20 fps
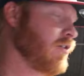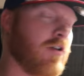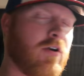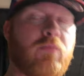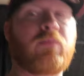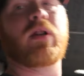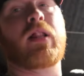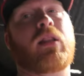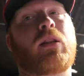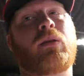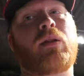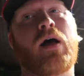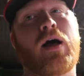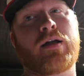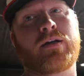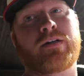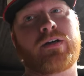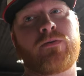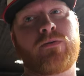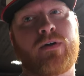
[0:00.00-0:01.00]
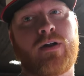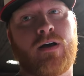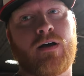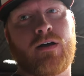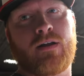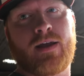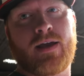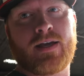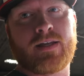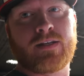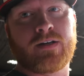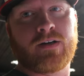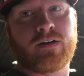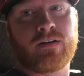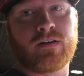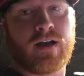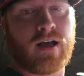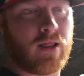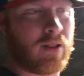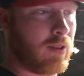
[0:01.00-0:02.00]
There's been a lot going on, hasn't there?
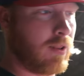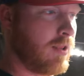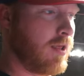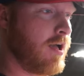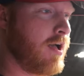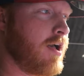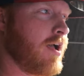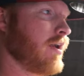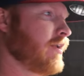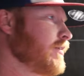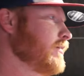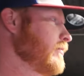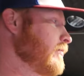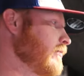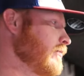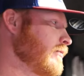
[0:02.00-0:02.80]
A lot.